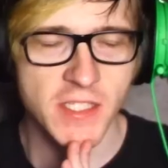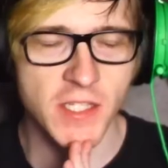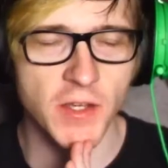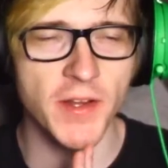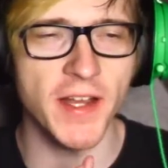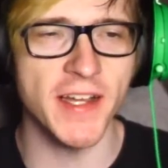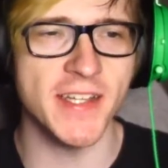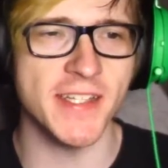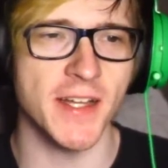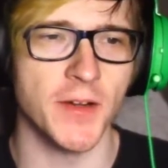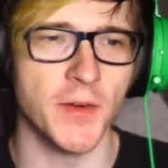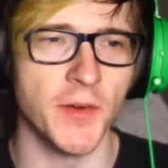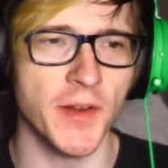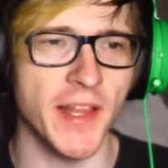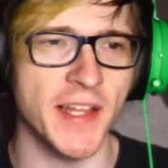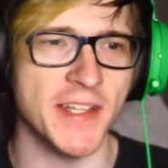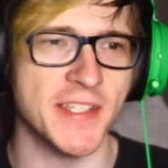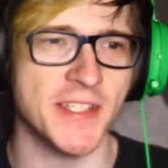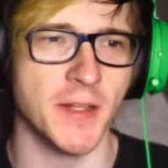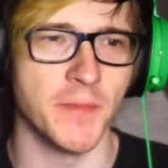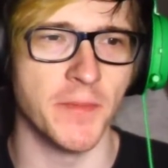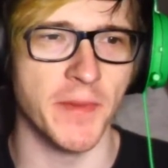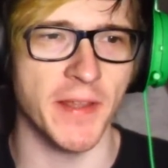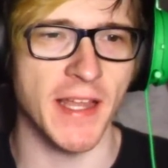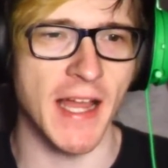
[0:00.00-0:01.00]
So guys, I
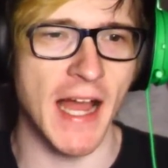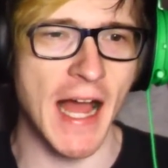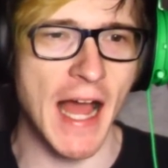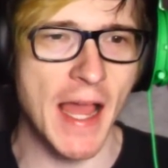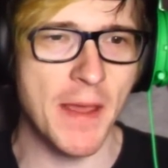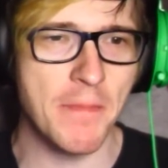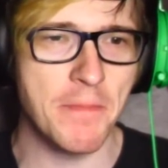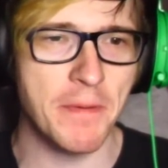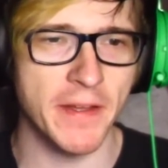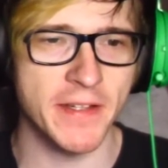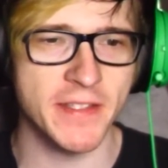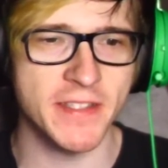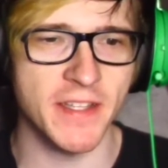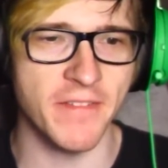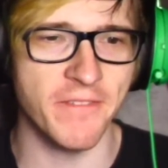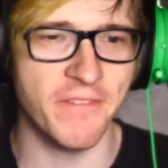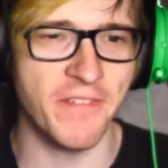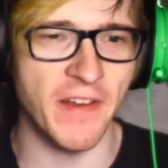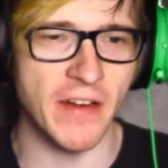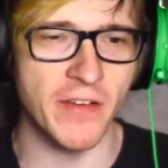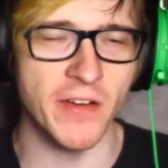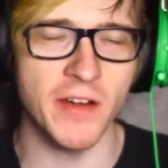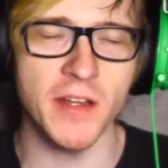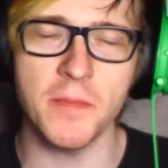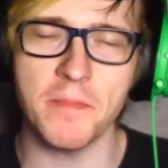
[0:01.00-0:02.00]
realized something. I picked a
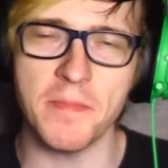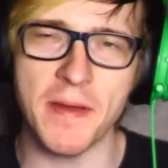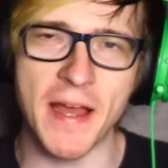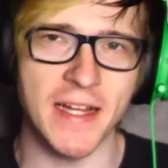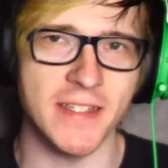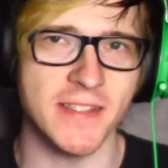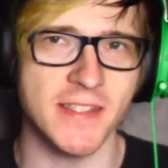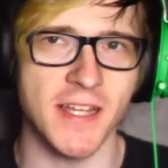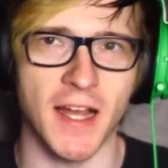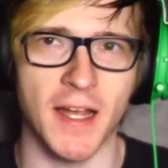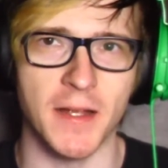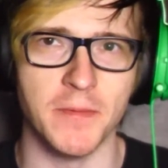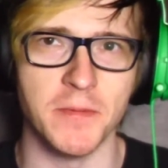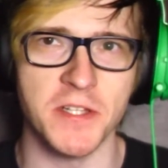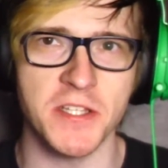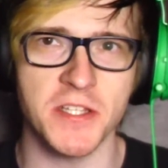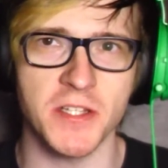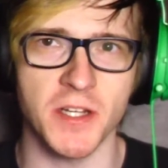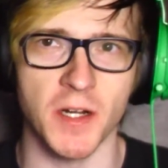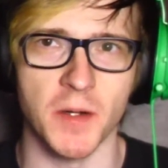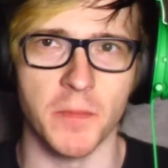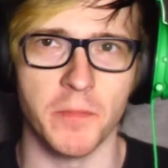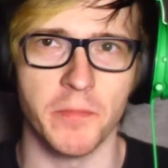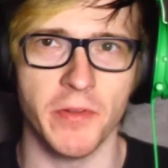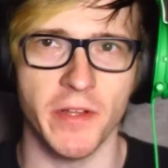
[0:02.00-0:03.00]
very bad time to
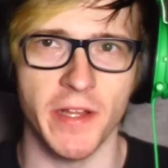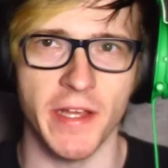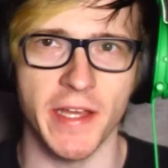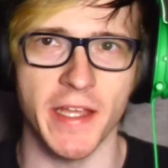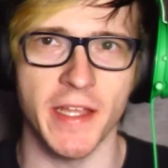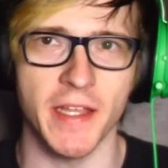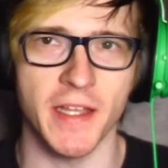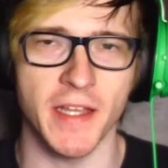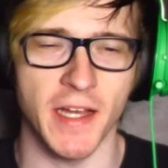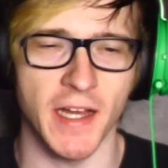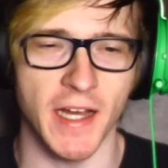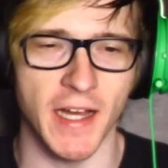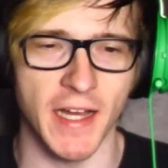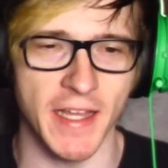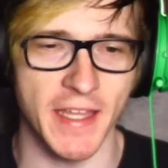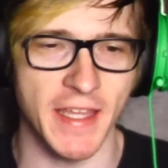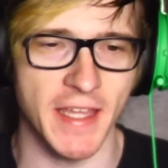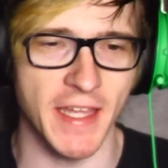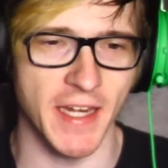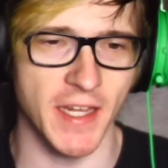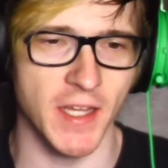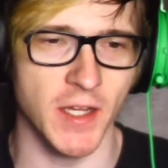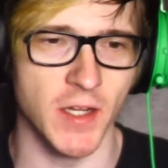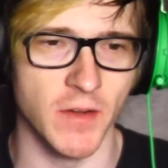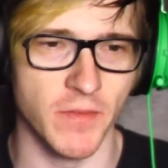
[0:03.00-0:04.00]
start playing uh,
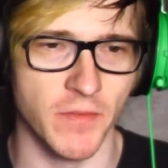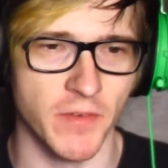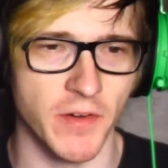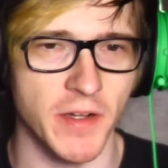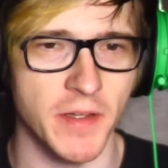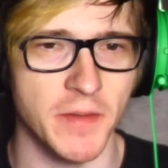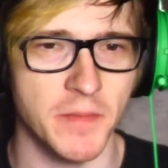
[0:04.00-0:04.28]
Getting Over